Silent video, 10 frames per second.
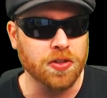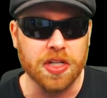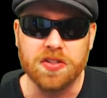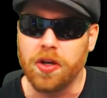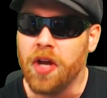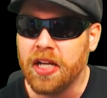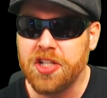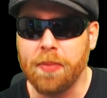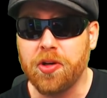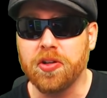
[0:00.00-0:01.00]
So jump
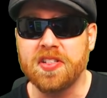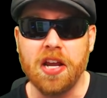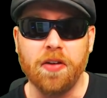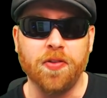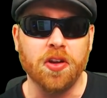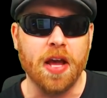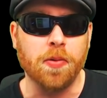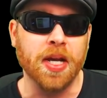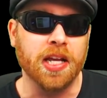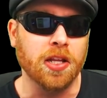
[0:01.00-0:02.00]
across there if you're that way
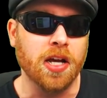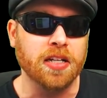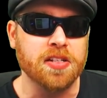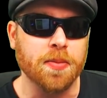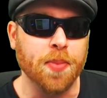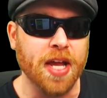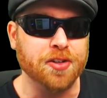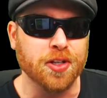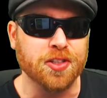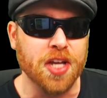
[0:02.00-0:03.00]
inclined to the
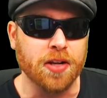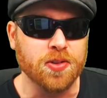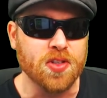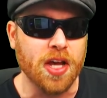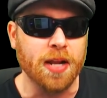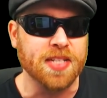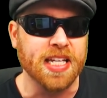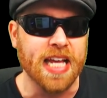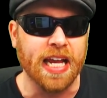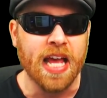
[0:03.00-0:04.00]
Patreon channel. Sign up
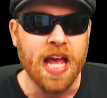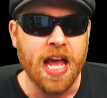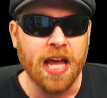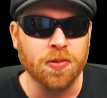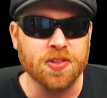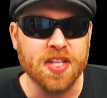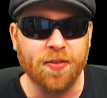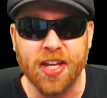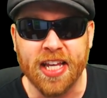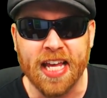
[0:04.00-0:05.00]
today and we'll see if we
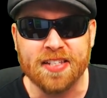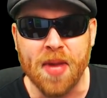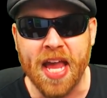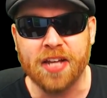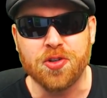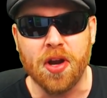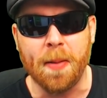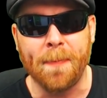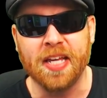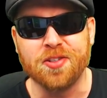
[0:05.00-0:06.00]
can get some extra
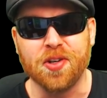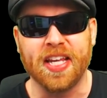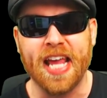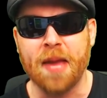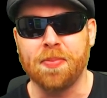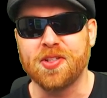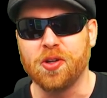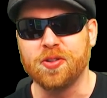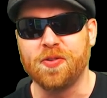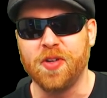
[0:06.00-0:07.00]
beer drinking
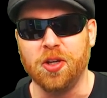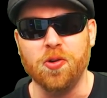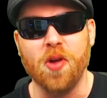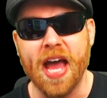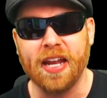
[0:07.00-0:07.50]
episodes for you at